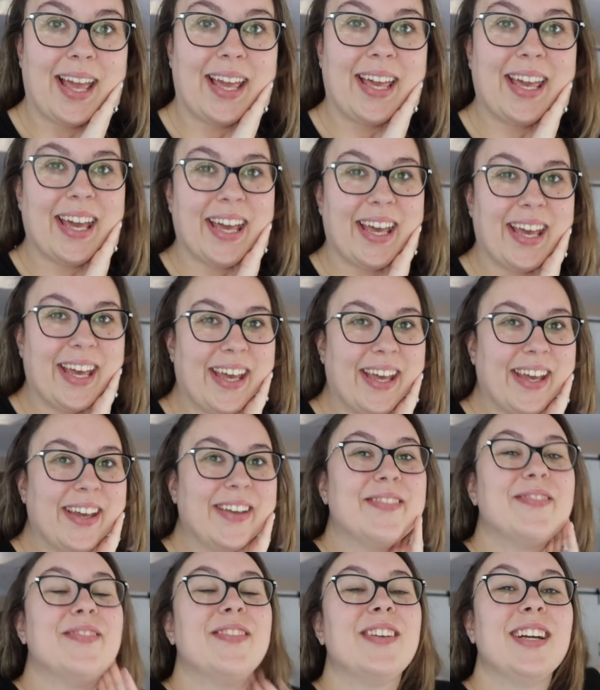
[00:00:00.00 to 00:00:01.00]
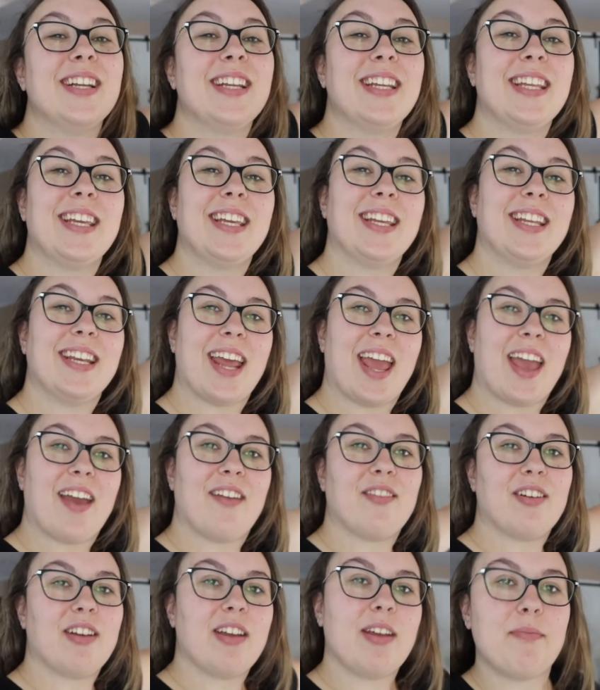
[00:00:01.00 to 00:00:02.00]
Good morning,
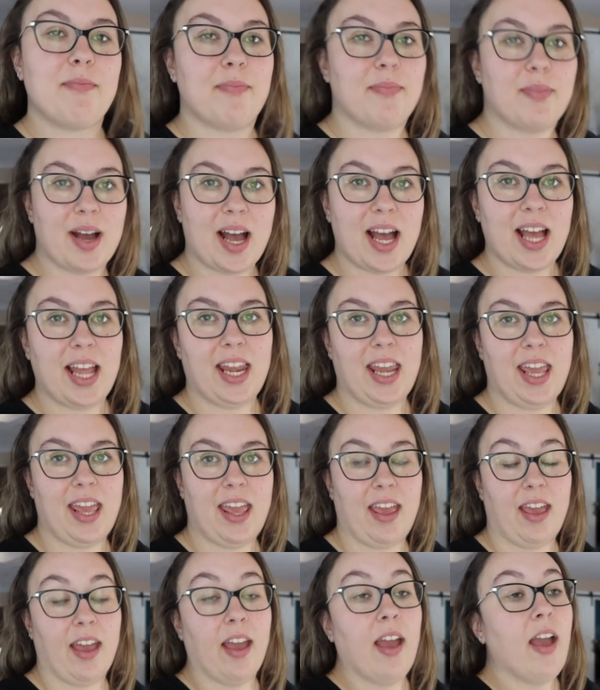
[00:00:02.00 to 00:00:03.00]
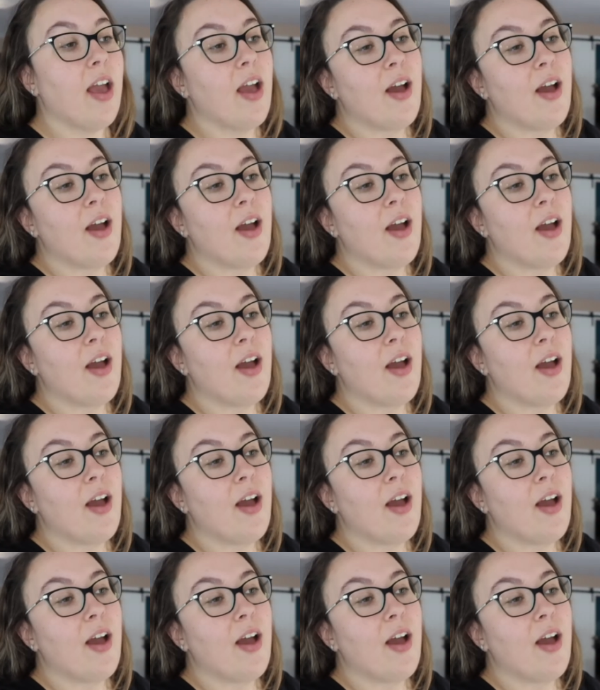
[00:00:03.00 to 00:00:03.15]
everybody.